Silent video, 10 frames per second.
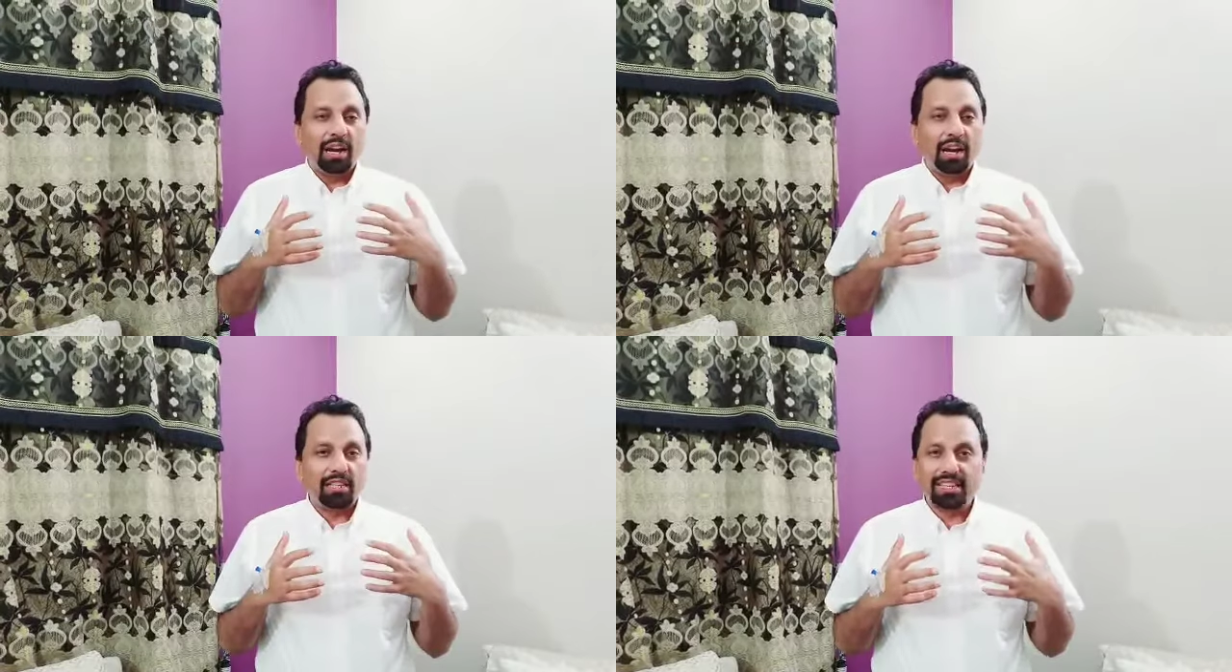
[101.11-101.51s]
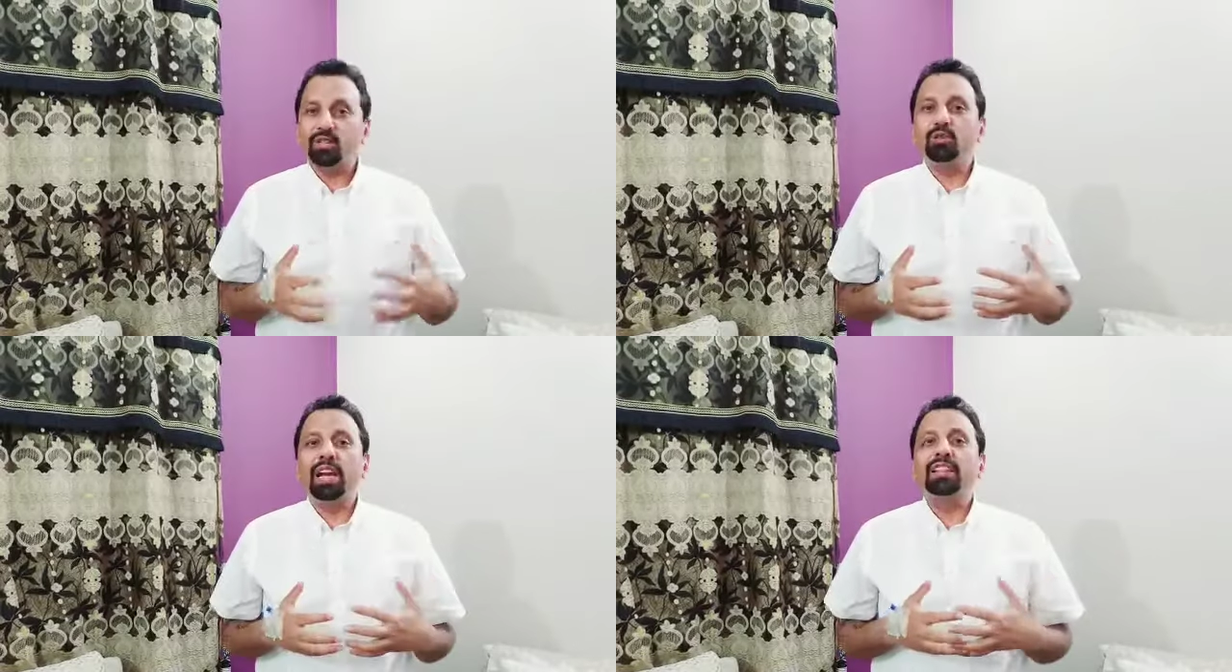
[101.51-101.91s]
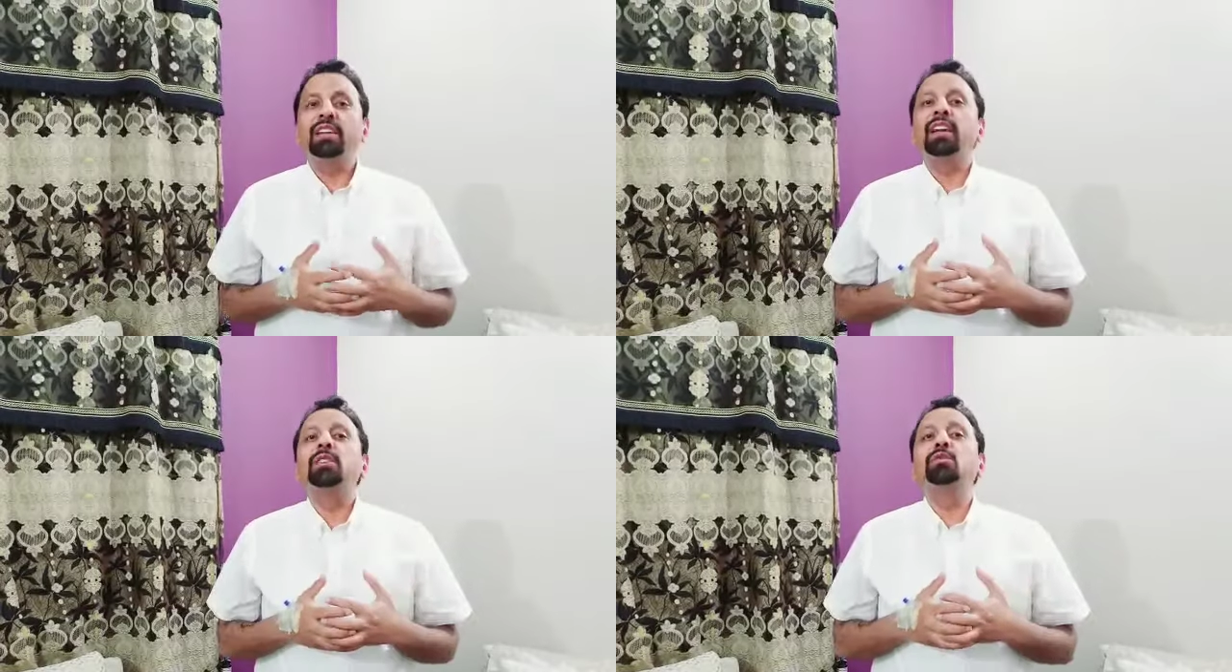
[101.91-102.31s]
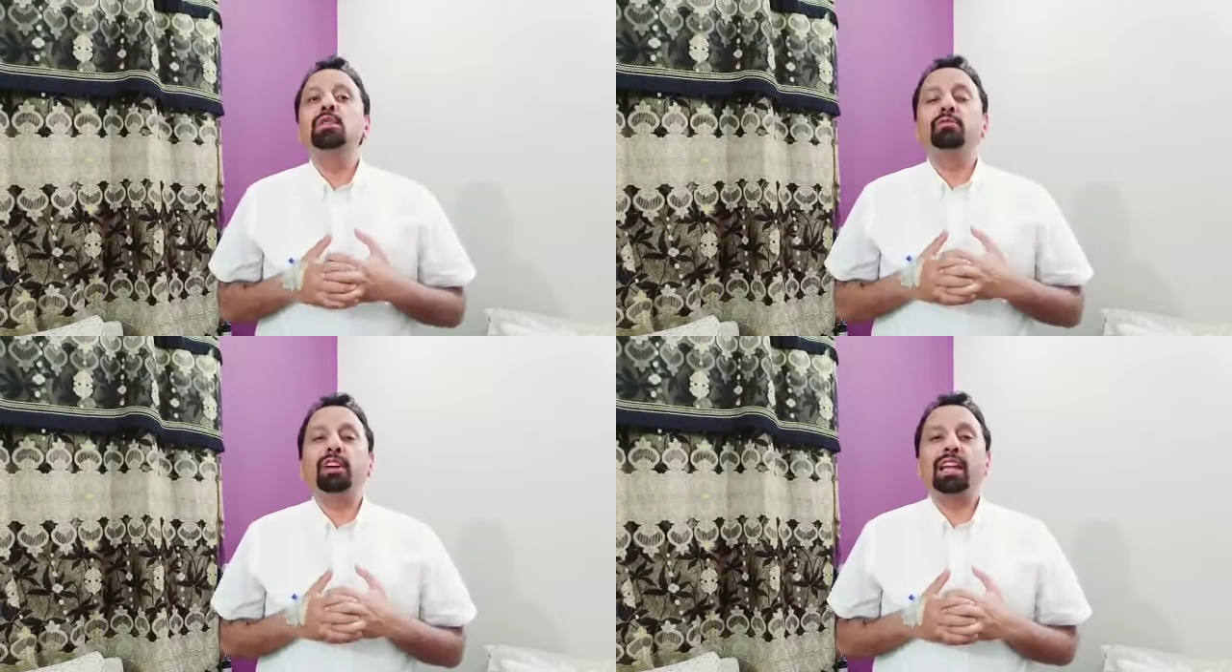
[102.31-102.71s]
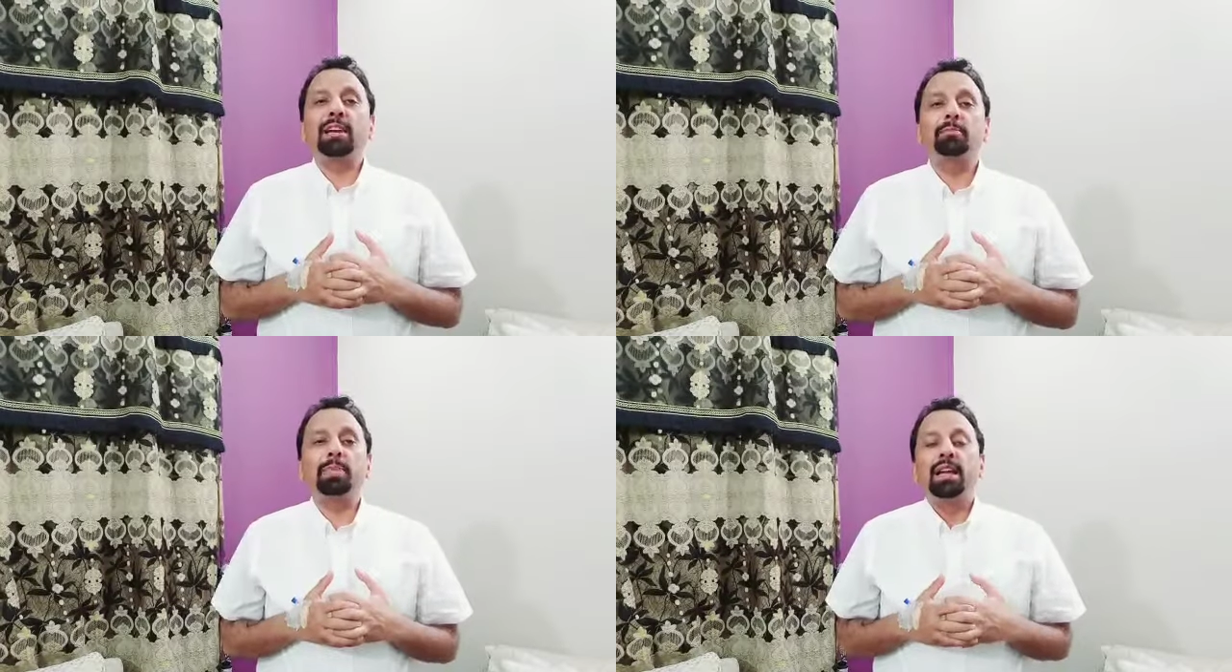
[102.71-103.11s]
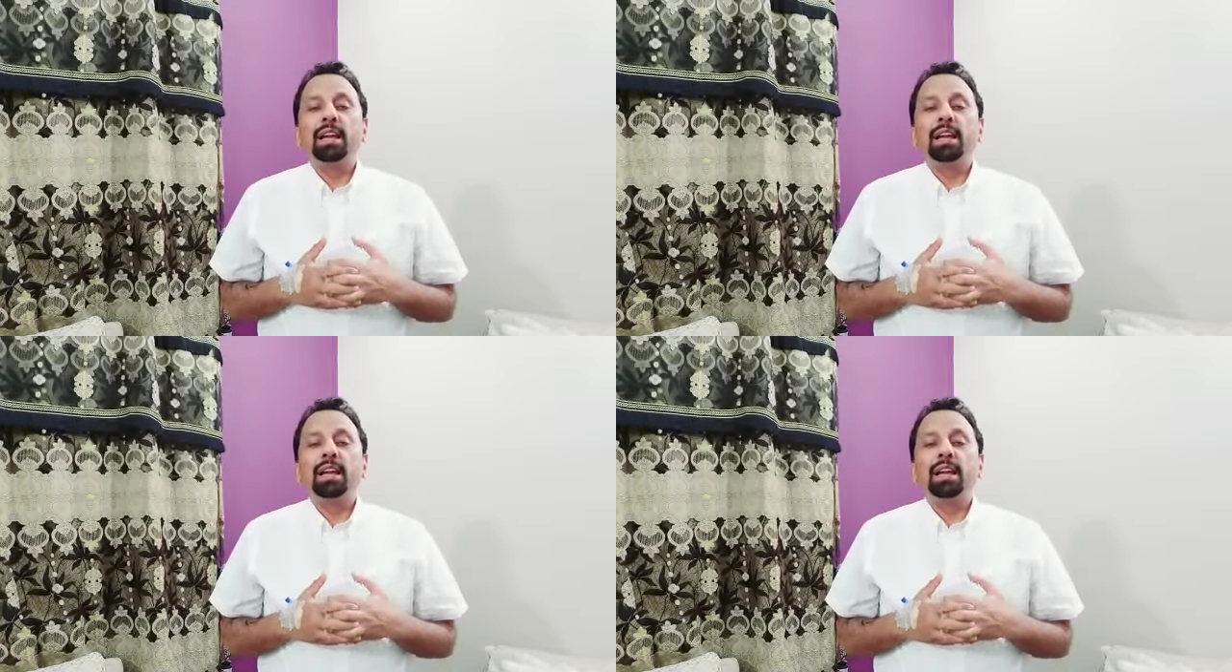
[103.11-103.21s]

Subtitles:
sit together to develop